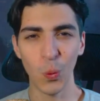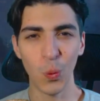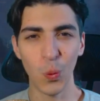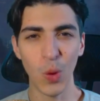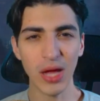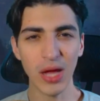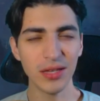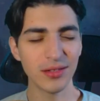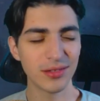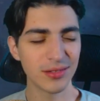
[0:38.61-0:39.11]

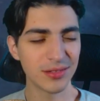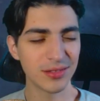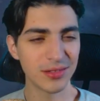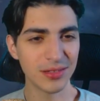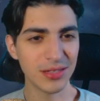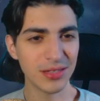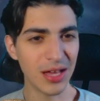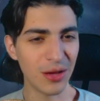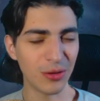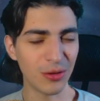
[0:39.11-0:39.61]
What?
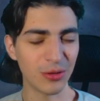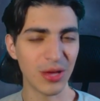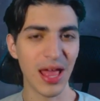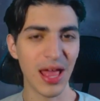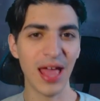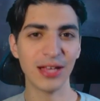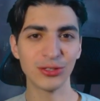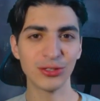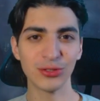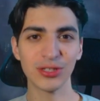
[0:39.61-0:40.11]
No,
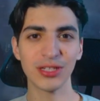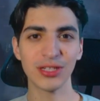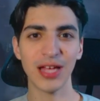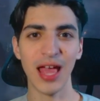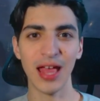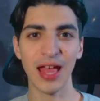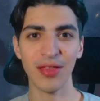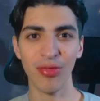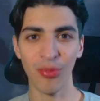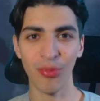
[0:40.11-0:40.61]
Ezra
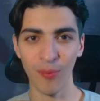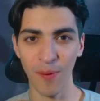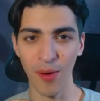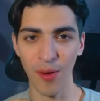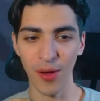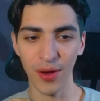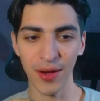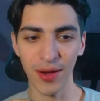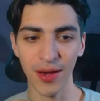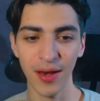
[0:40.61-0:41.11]
and
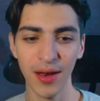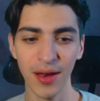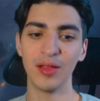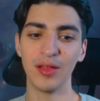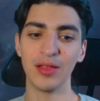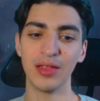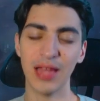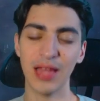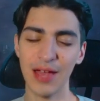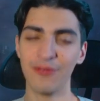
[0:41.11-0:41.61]
Thrawn
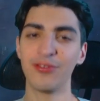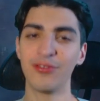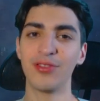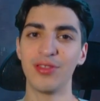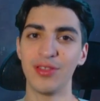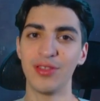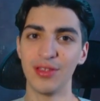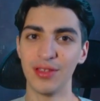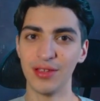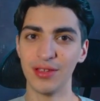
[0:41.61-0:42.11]

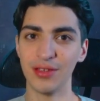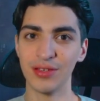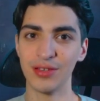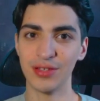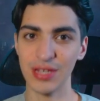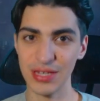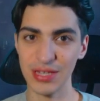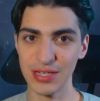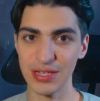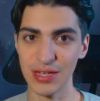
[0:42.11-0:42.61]
left the
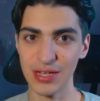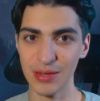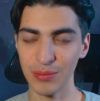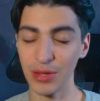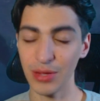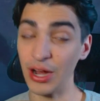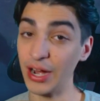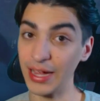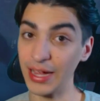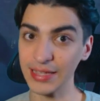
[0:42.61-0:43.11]
system,
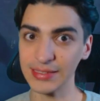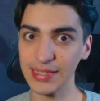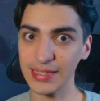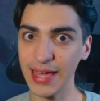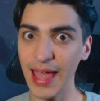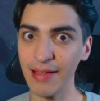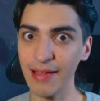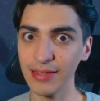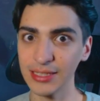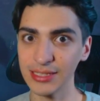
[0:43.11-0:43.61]
or I guess the
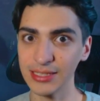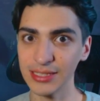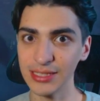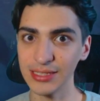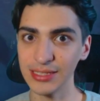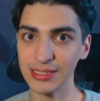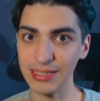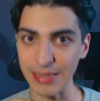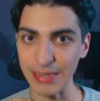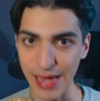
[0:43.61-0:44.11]

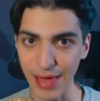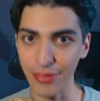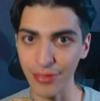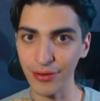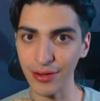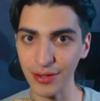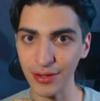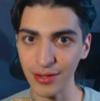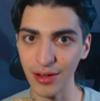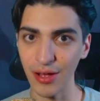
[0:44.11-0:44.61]
galaxy,
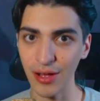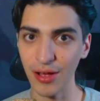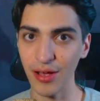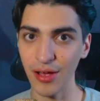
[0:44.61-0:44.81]
together.